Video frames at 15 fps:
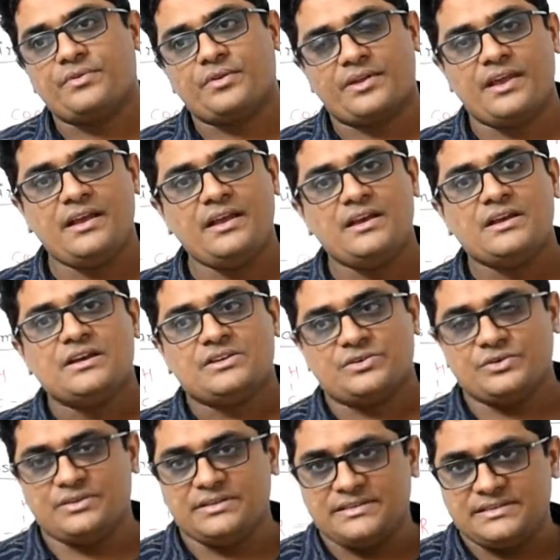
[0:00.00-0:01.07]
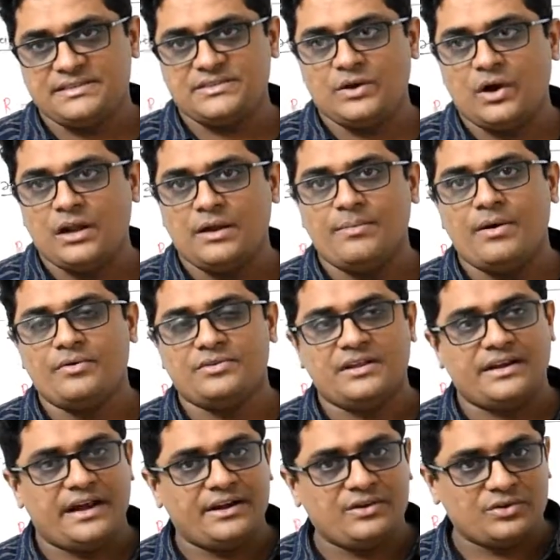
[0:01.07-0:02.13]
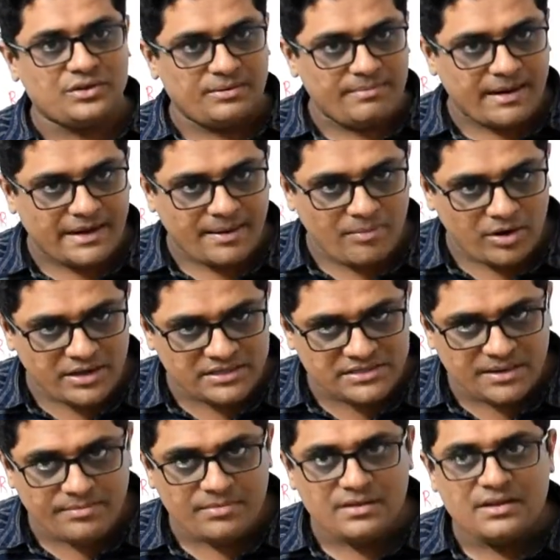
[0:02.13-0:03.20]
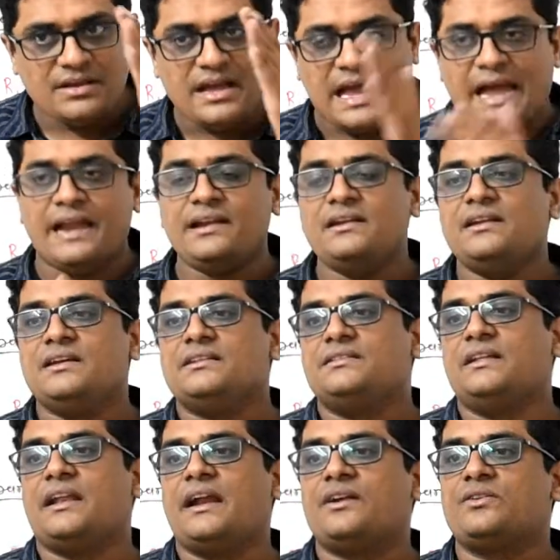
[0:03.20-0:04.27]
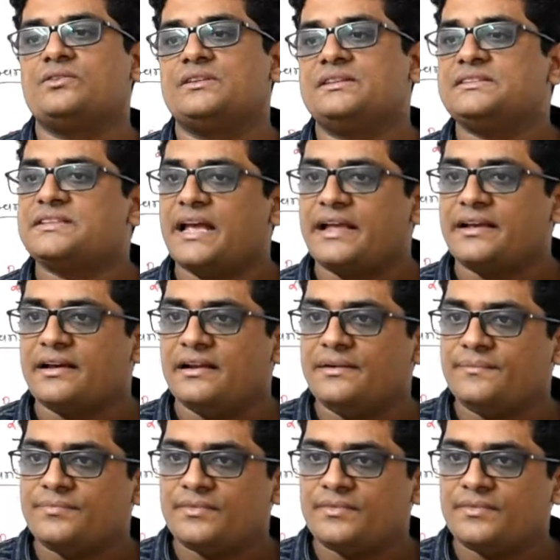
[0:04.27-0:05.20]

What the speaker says: Okay, so this is all about the nitrogen metabolism and the nitrogen cycle.